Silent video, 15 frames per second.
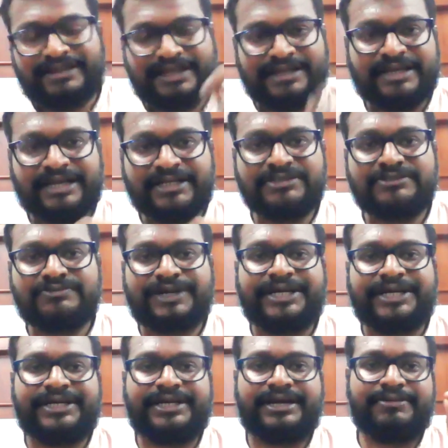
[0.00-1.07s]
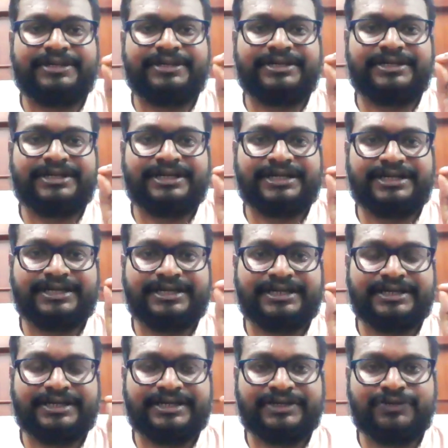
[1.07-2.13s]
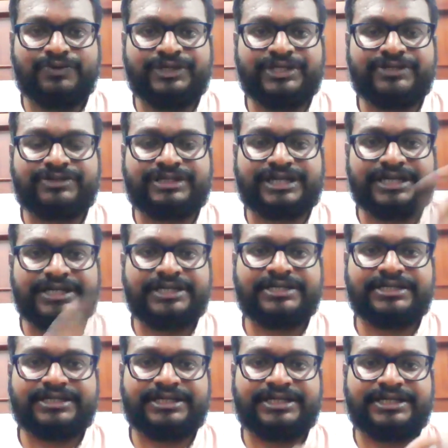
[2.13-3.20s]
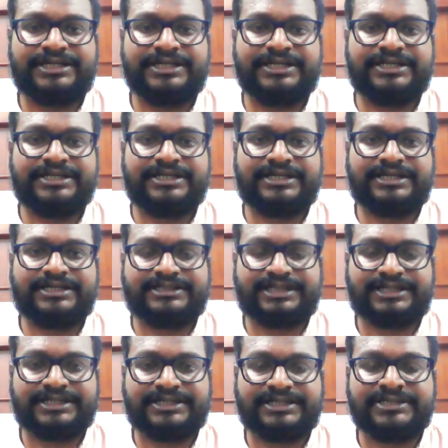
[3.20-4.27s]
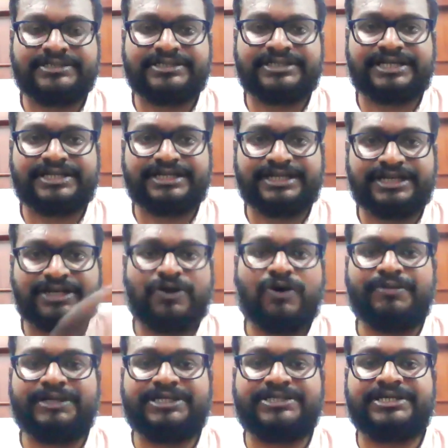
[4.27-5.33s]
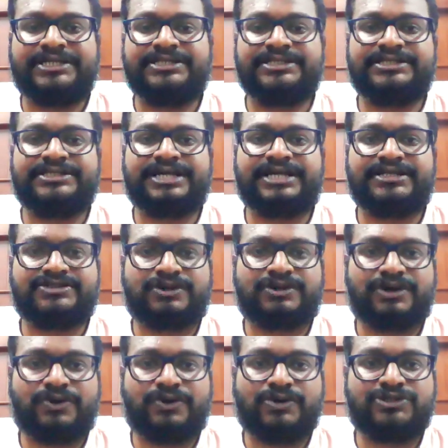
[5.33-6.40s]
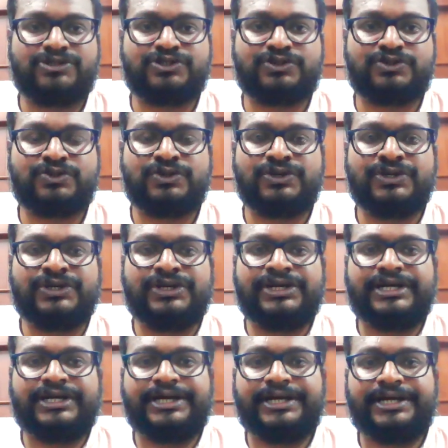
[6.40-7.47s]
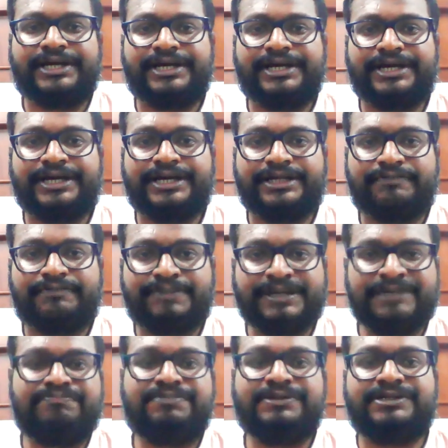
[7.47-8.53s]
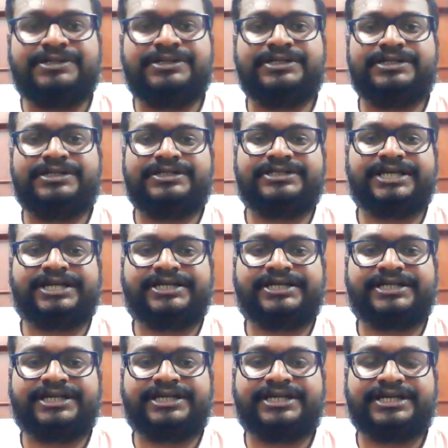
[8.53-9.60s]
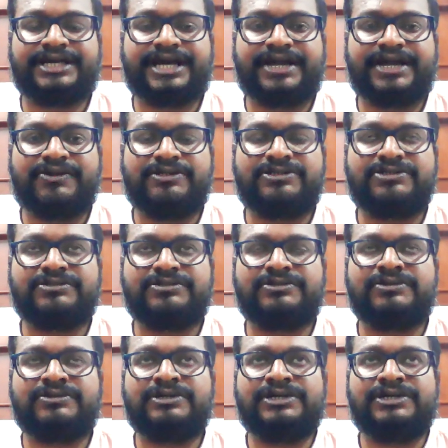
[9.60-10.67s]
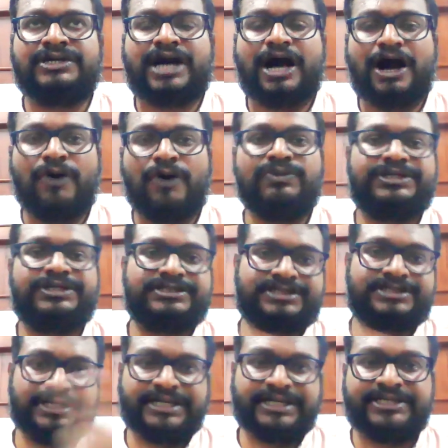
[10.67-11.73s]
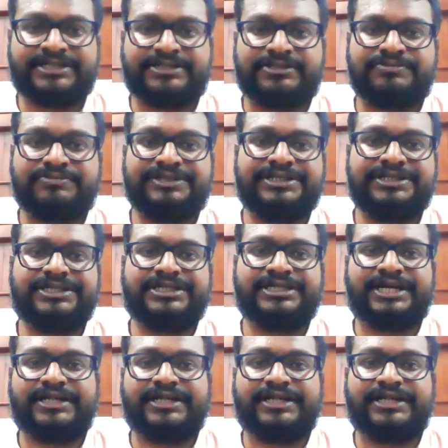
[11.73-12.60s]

That is why, I mean, you need to think in certain things in an economic sense, and also the people centric, and also how it is related to me.